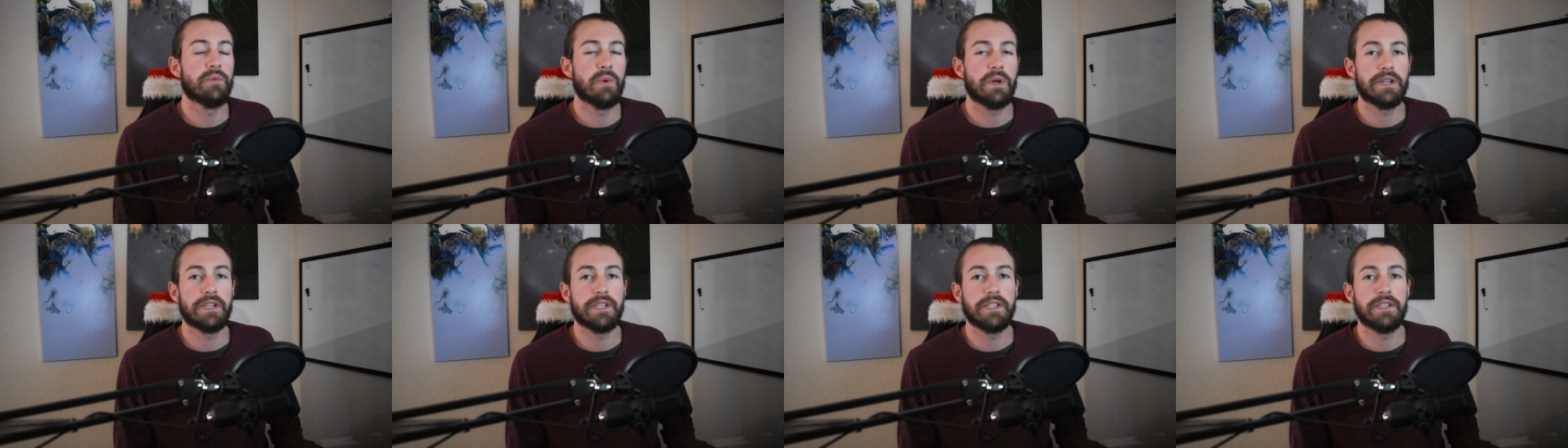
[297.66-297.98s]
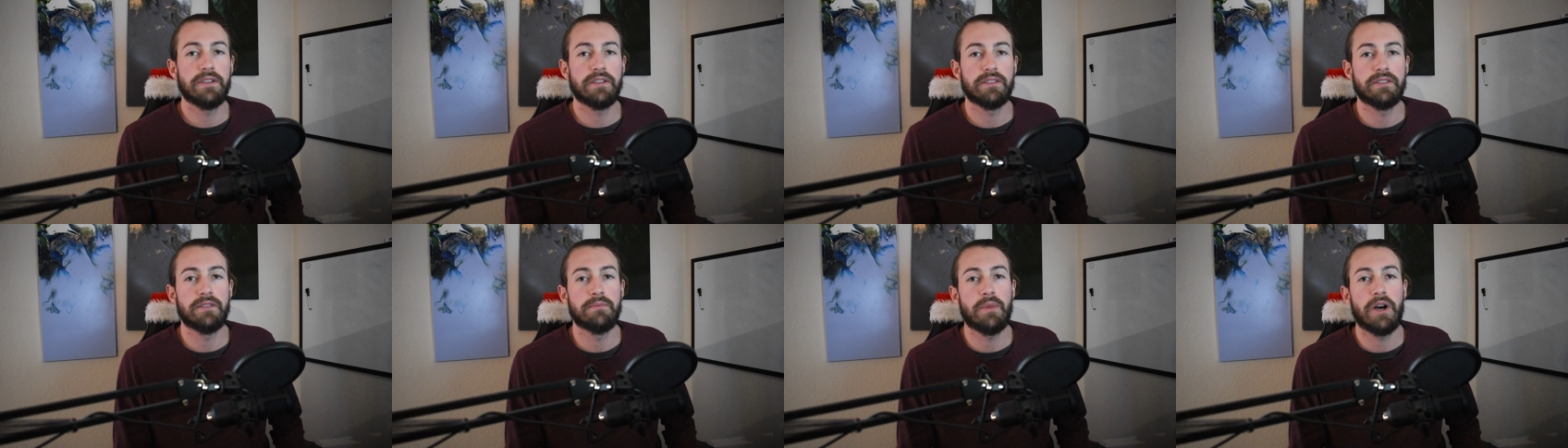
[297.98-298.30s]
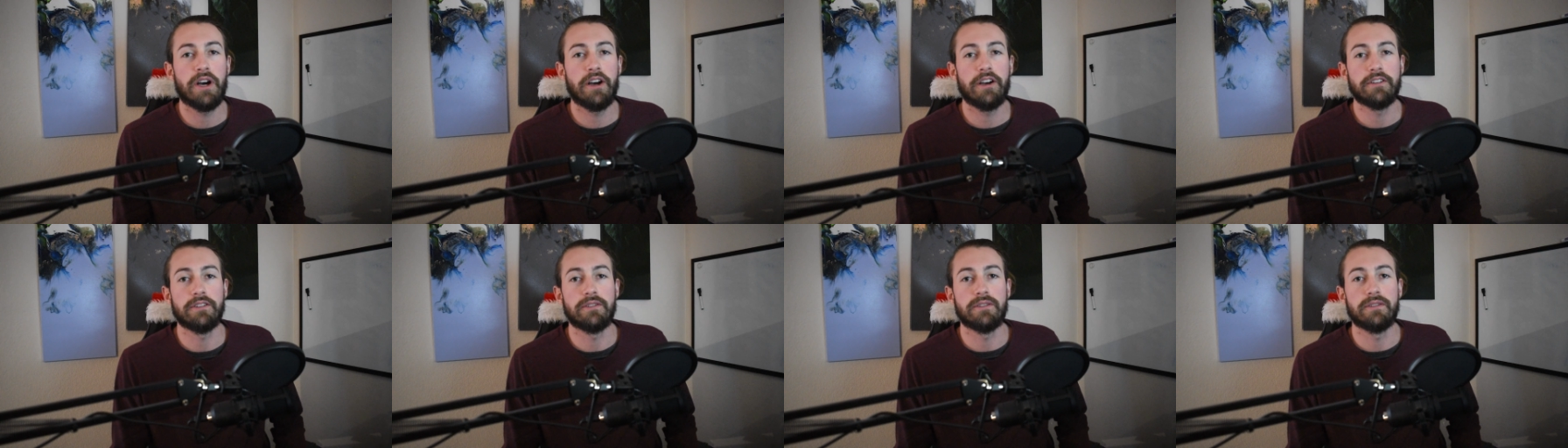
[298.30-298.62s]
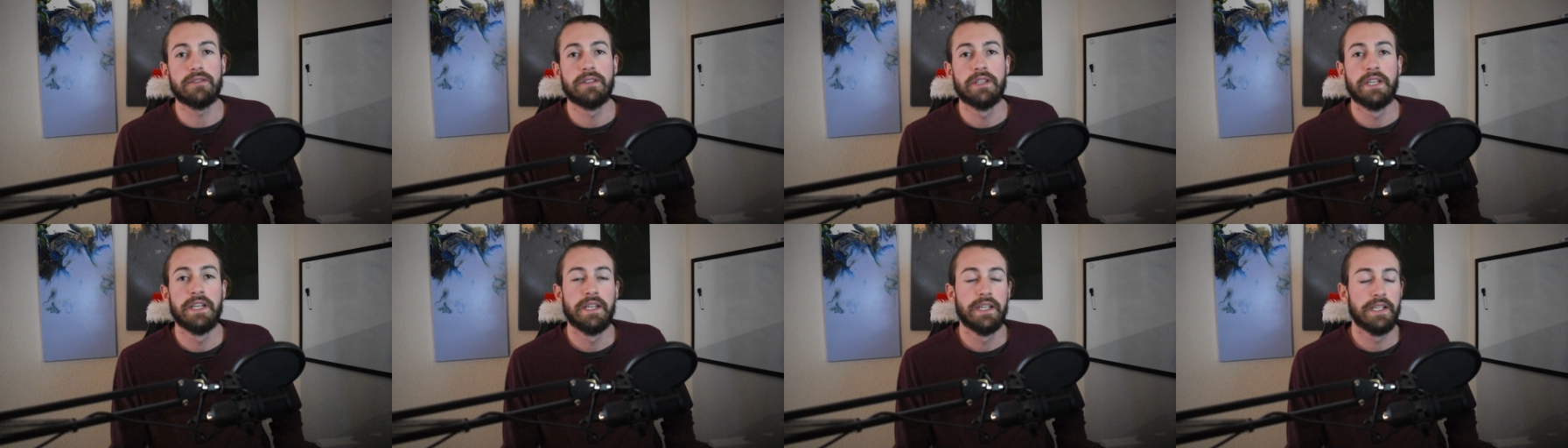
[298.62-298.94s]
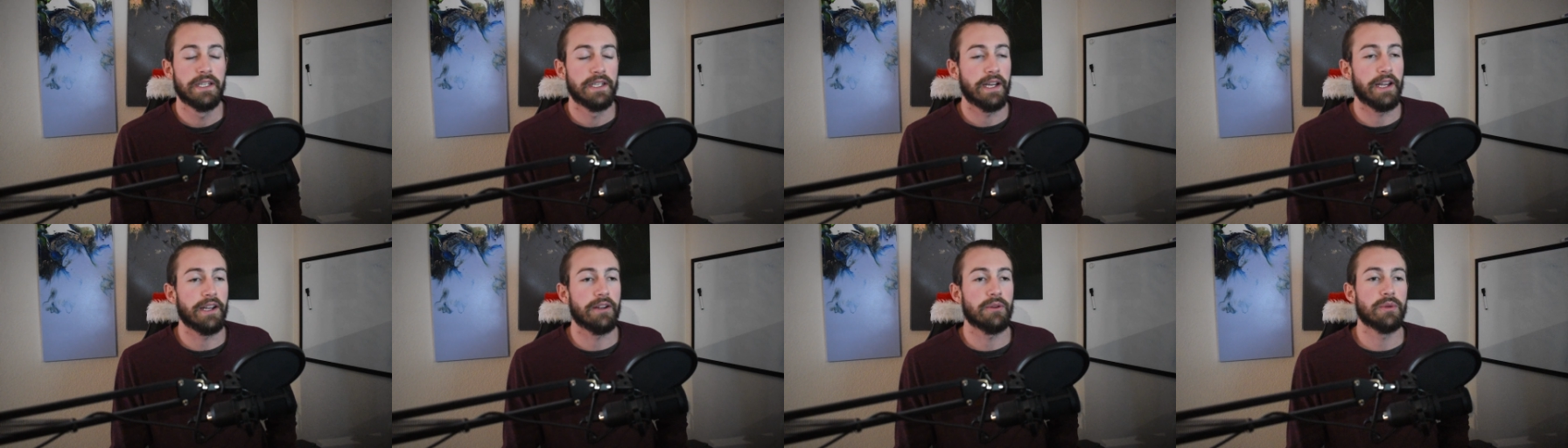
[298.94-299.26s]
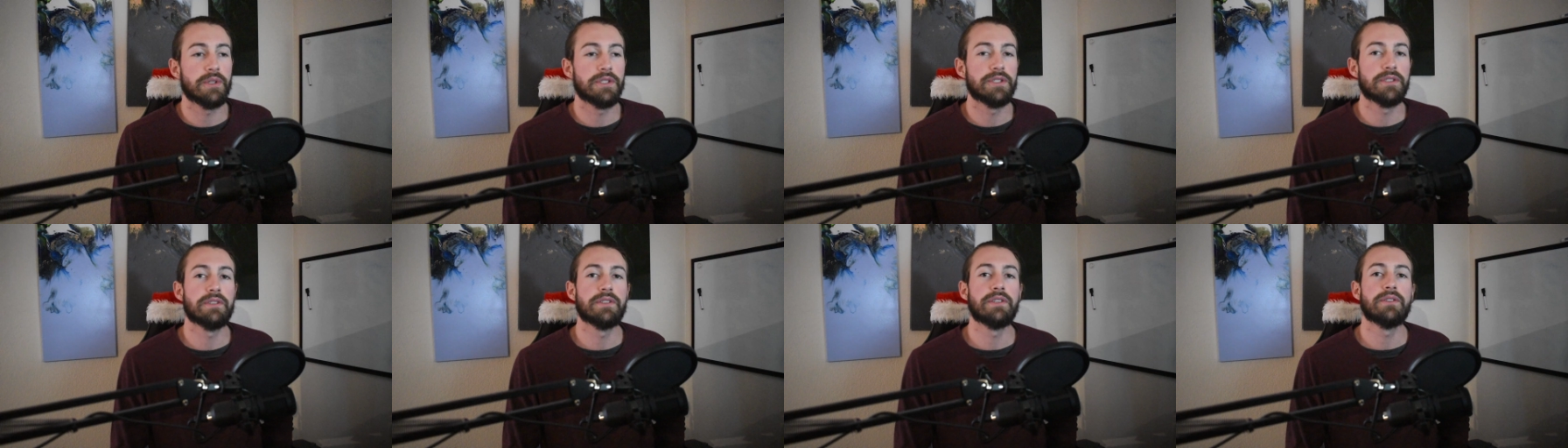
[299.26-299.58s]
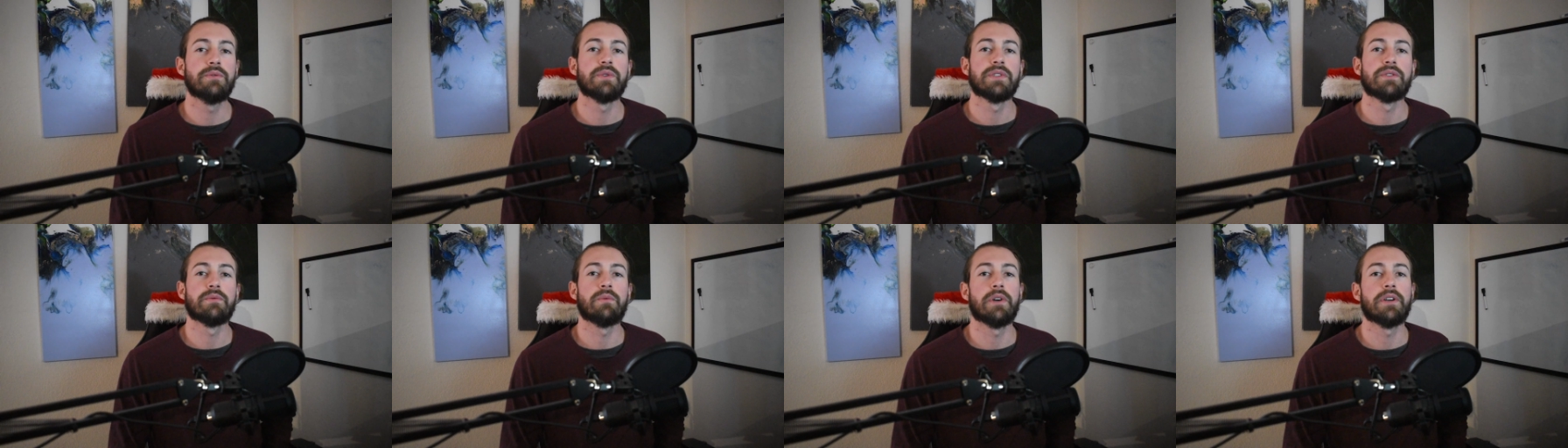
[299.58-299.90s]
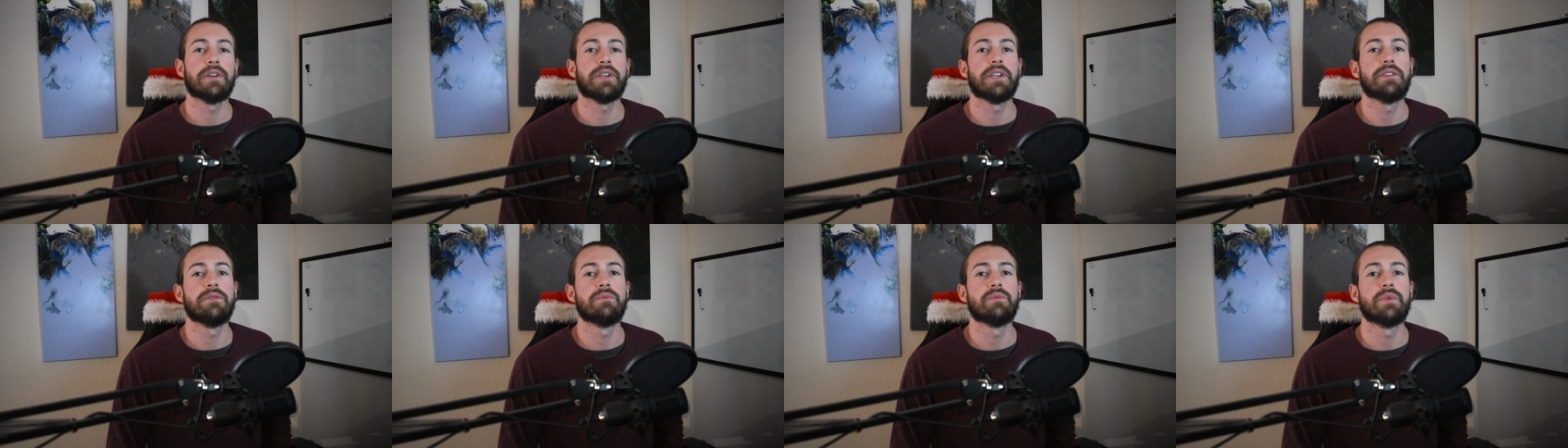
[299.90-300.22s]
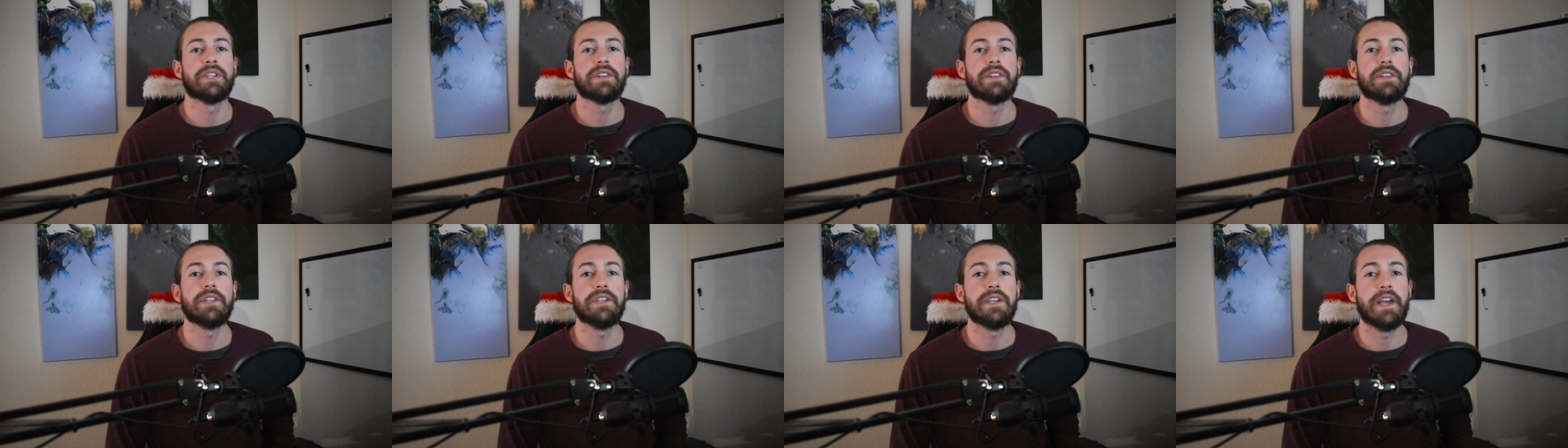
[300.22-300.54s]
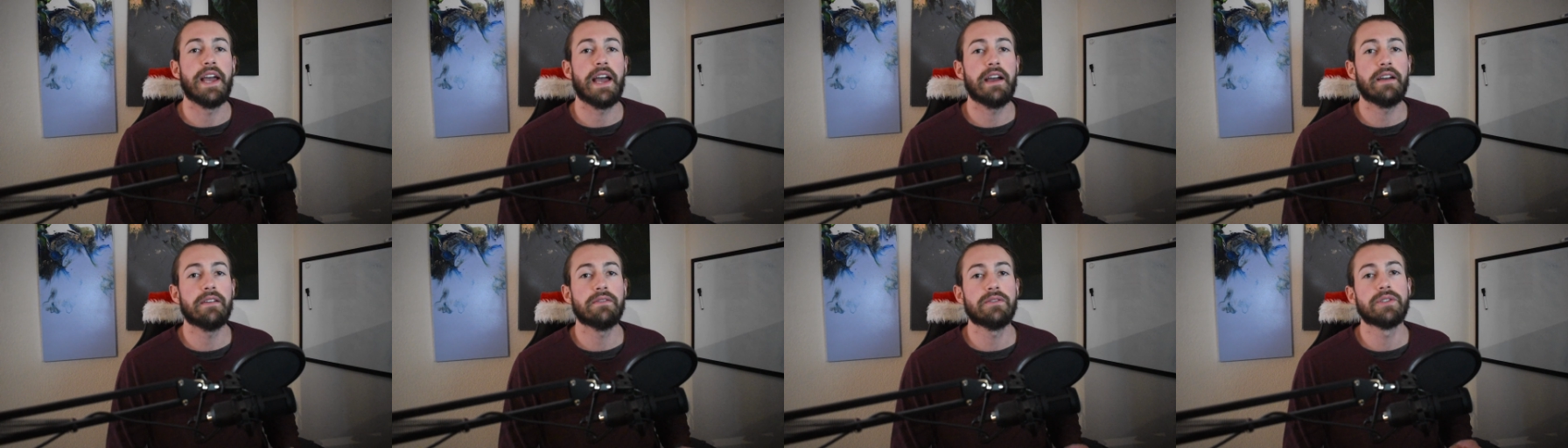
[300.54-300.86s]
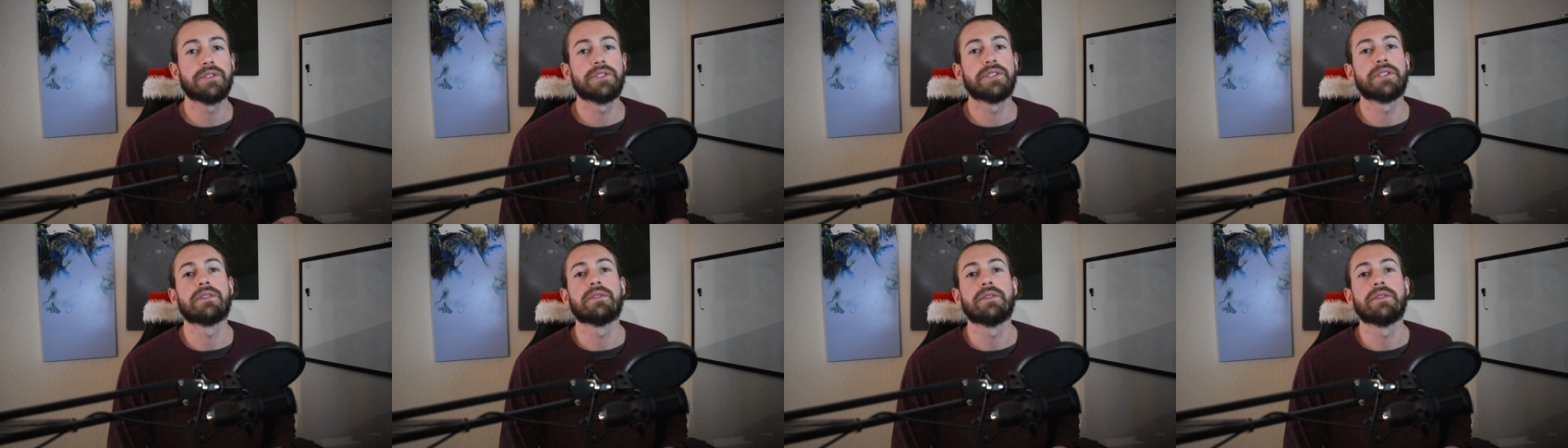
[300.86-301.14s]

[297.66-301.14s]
working on the model, I originally was working with the average